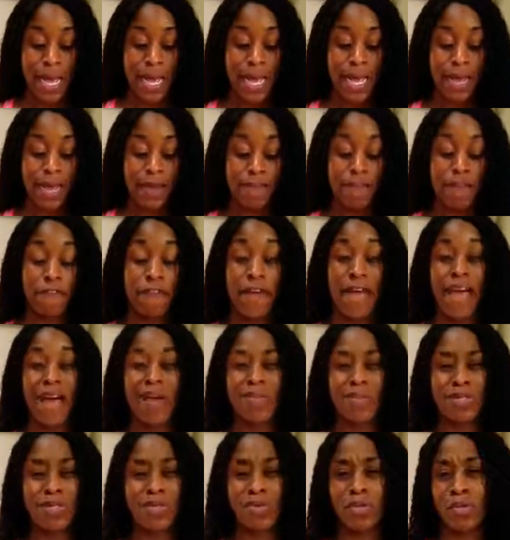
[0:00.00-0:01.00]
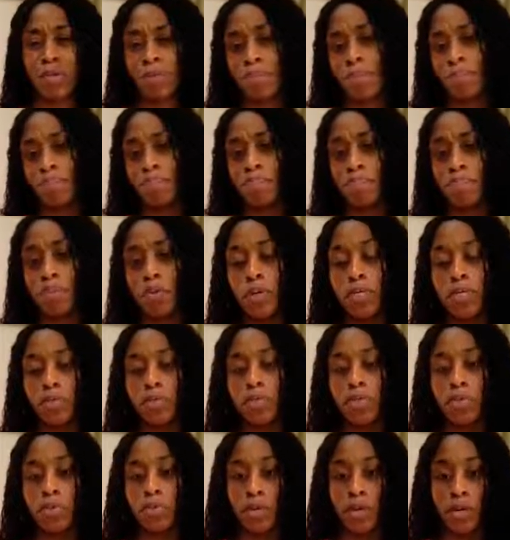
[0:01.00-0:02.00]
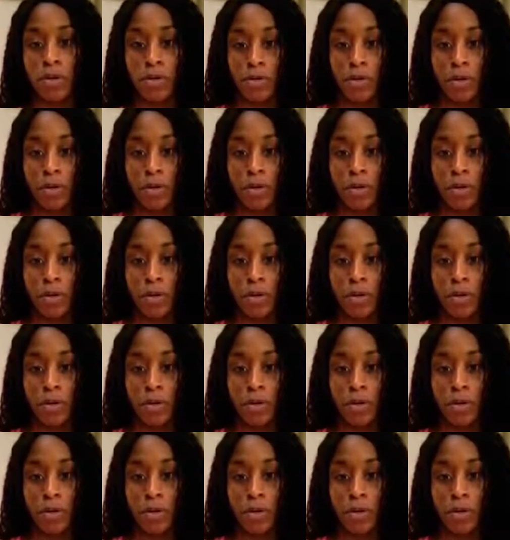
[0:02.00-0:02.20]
And fat was only 0.21